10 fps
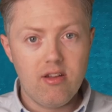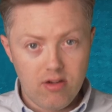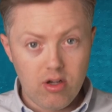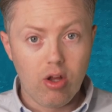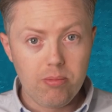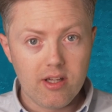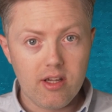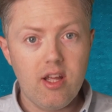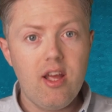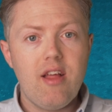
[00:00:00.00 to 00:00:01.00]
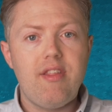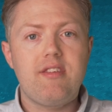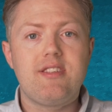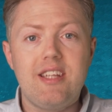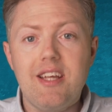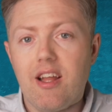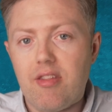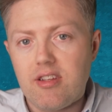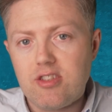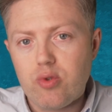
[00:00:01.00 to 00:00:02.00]
globally. This deal, I
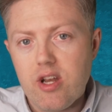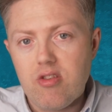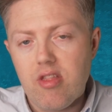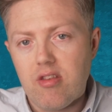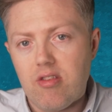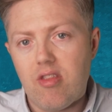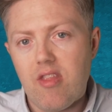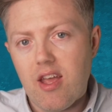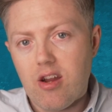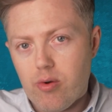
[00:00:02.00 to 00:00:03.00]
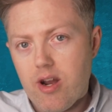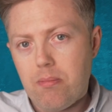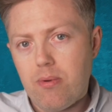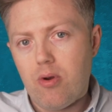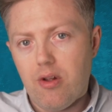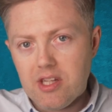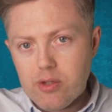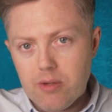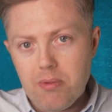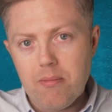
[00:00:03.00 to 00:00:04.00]
think, strengthens their grip on the
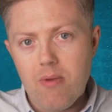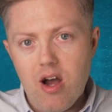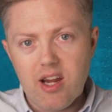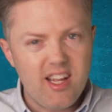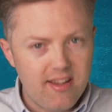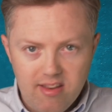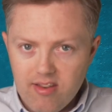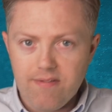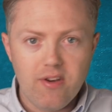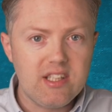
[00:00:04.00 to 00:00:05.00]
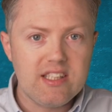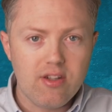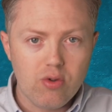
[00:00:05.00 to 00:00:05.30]
European market. This is a foot in the